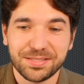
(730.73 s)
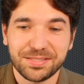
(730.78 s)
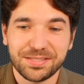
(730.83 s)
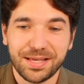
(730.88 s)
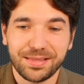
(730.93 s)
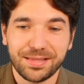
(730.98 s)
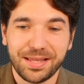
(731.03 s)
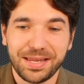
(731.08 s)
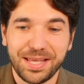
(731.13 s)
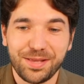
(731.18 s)

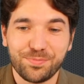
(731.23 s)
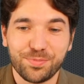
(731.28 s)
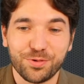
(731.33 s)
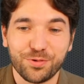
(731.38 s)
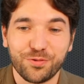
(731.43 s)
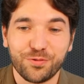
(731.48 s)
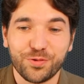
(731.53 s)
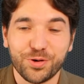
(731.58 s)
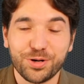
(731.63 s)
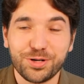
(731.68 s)
saying that he'd
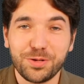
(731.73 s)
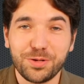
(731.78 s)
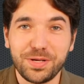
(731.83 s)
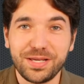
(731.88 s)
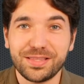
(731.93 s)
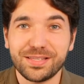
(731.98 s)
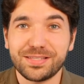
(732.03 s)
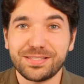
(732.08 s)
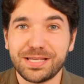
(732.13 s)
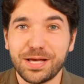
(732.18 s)
prefer to
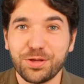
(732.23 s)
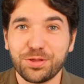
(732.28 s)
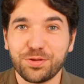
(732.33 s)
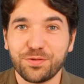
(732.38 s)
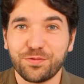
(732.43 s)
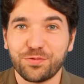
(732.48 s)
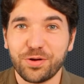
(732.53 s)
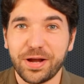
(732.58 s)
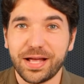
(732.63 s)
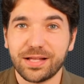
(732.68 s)
be in the south
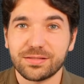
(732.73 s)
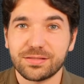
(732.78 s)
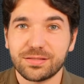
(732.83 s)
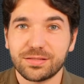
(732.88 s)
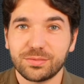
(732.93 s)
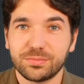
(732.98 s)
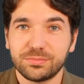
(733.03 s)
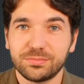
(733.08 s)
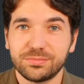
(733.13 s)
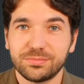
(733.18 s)
of
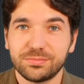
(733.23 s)
France